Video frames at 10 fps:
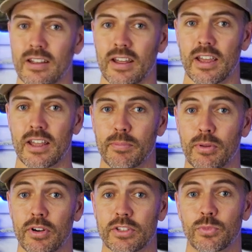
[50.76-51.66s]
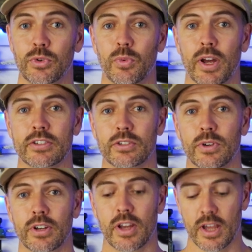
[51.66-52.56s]
and apply some wood wax to
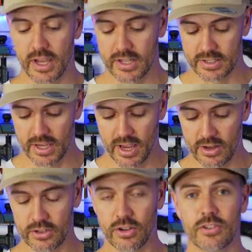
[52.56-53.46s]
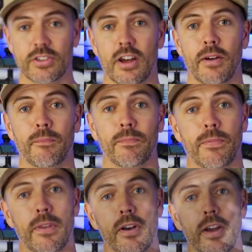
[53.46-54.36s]
it and see how it turns out.
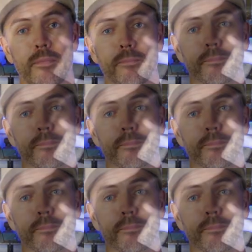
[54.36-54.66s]
Alright.